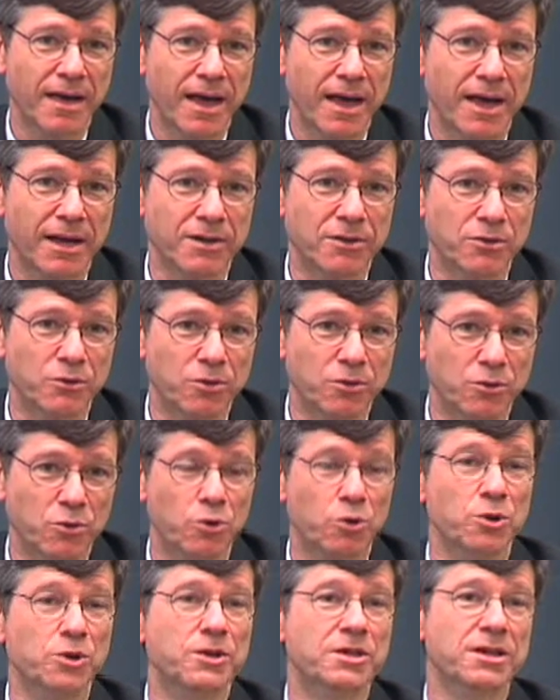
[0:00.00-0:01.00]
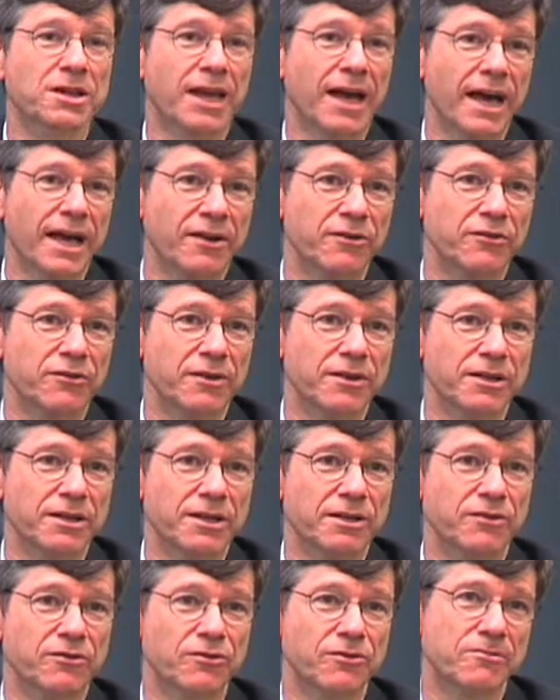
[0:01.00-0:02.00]
and good to last at
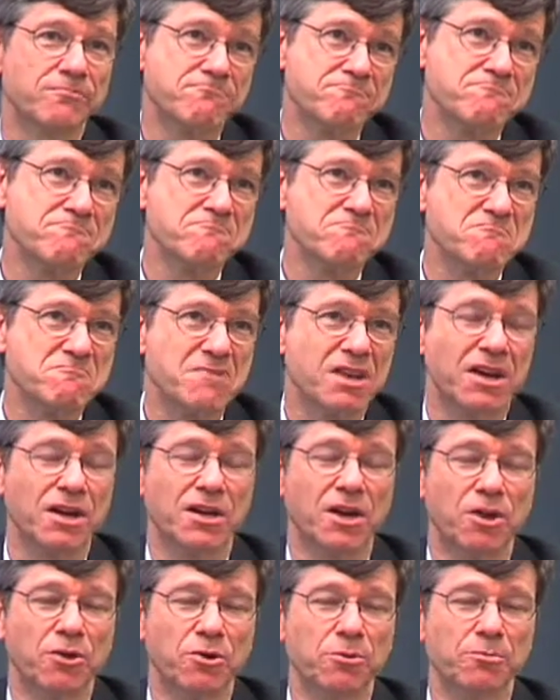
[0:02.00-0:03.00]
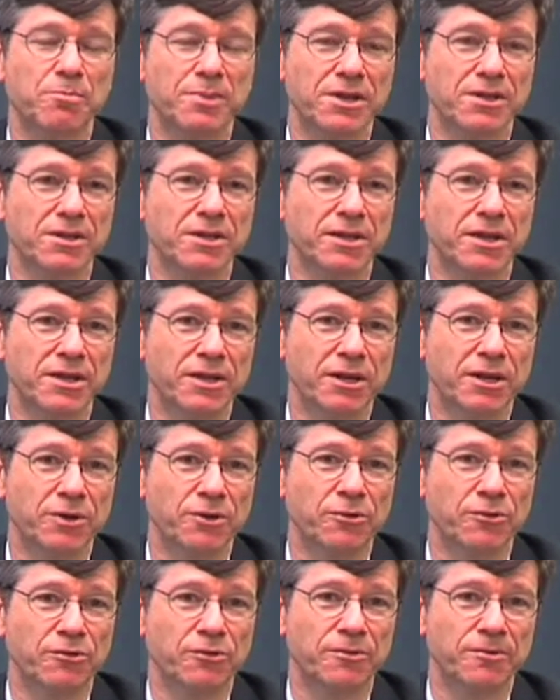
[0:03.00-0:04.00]
least another billion
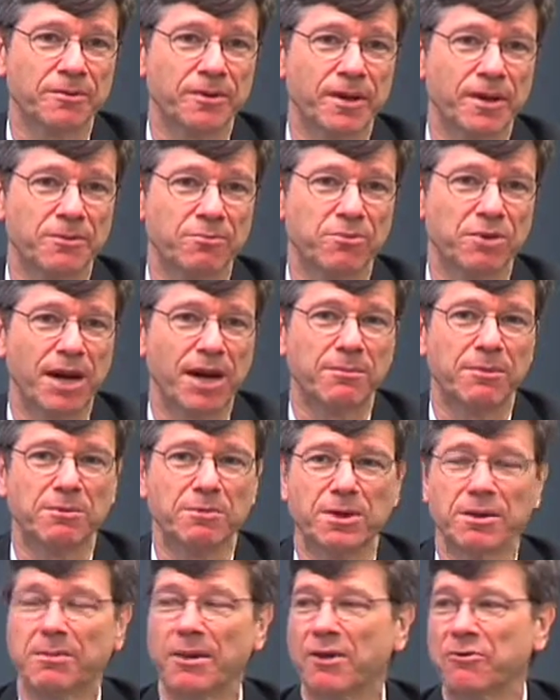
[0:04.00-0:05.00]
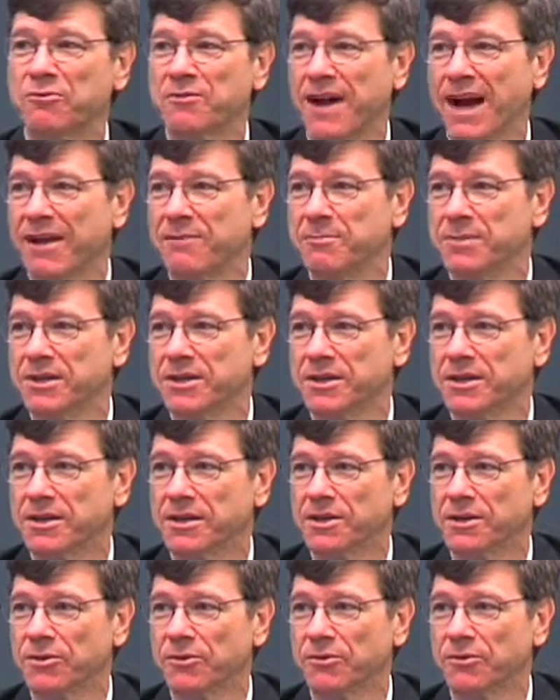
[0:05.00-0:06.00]
years and probably about 5 billion
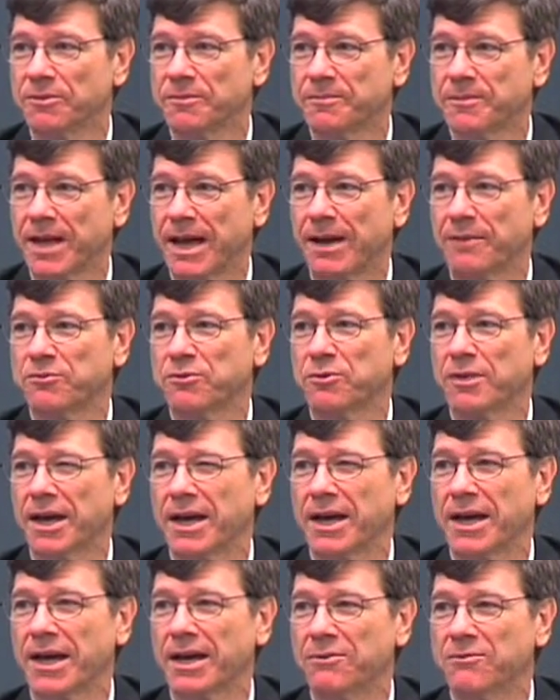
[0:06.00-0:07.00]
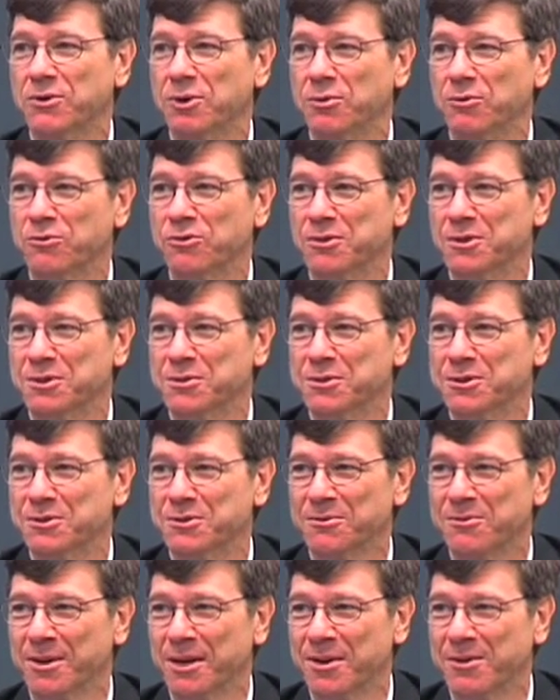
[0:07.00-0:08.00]
years. After that, I have no
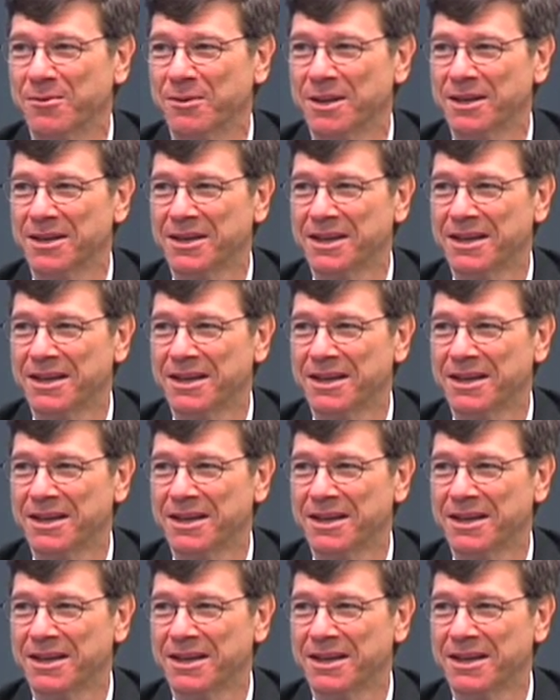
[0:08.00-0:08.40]
solutions, by the way.